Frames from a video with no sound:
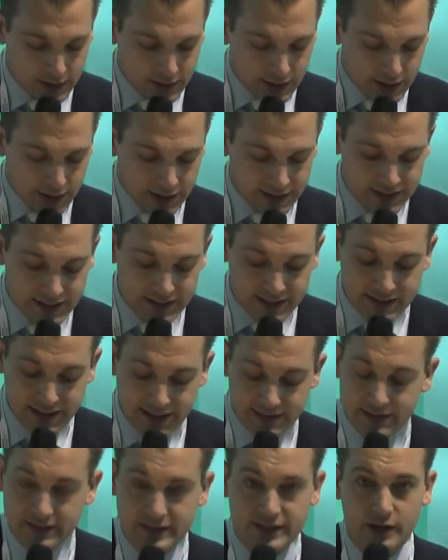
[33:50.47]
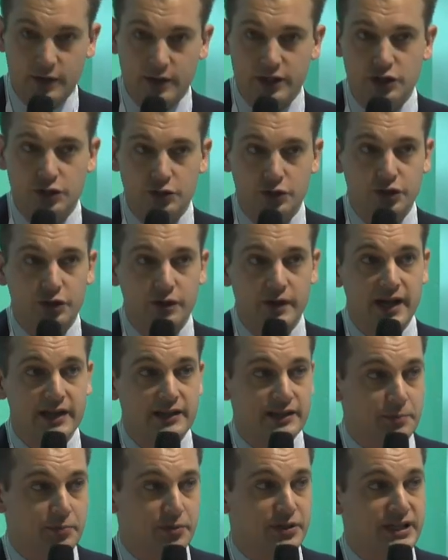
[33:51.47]
And this is necessary to create
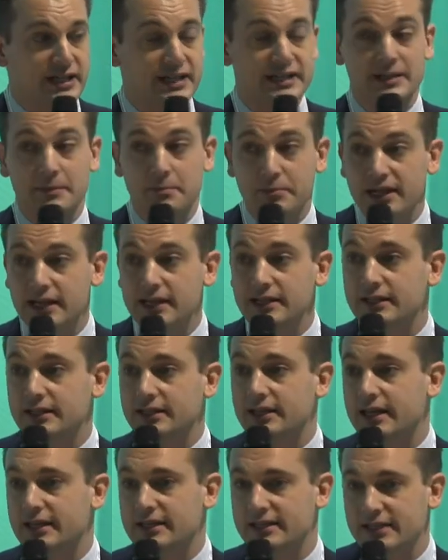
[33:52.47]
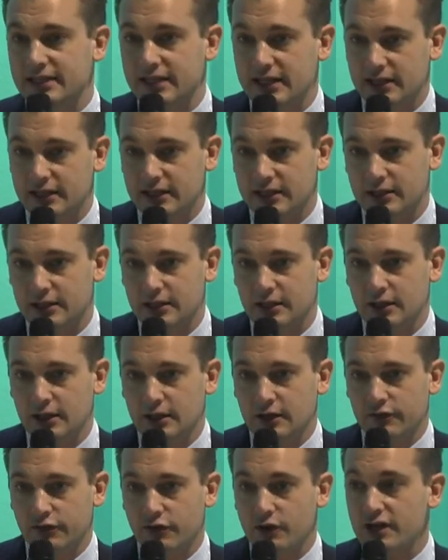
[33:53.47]
the predictability that is needed
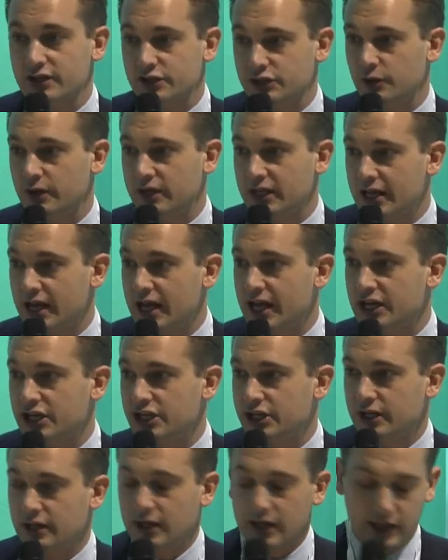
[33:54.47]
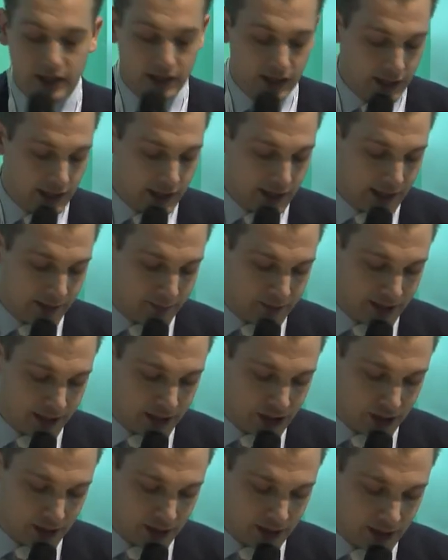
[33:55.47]
for us to engage in
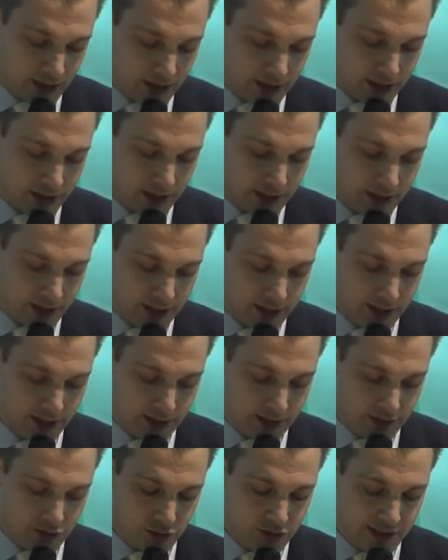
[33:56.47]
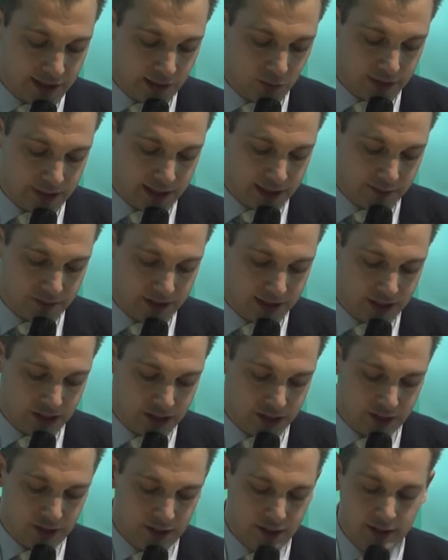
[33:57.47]
adaptation and to deal with
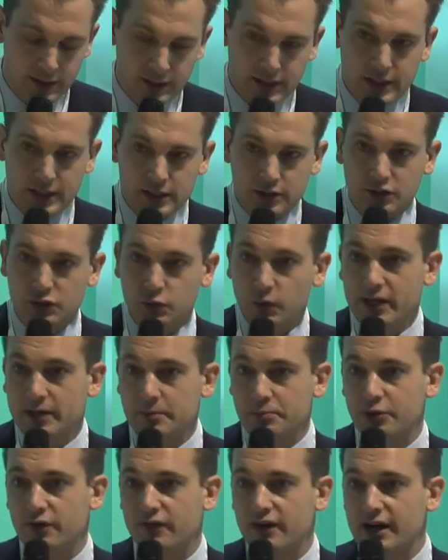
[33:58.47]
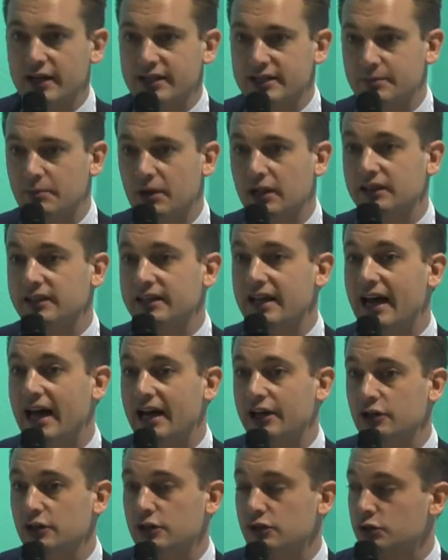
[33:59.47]
adaptation. So Sweden provides
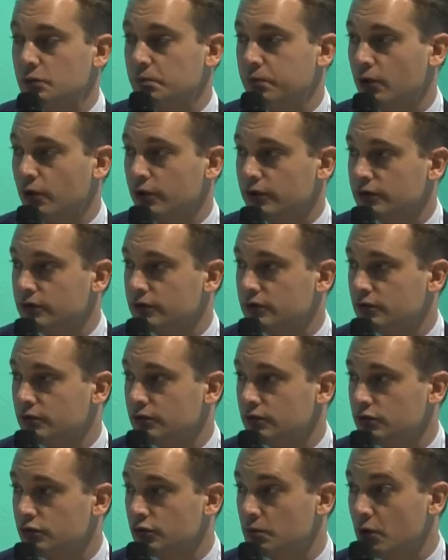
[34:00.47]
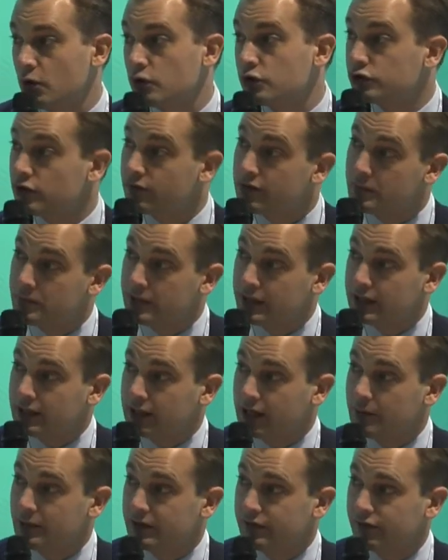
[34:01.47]
multi-annual support to most of the big climate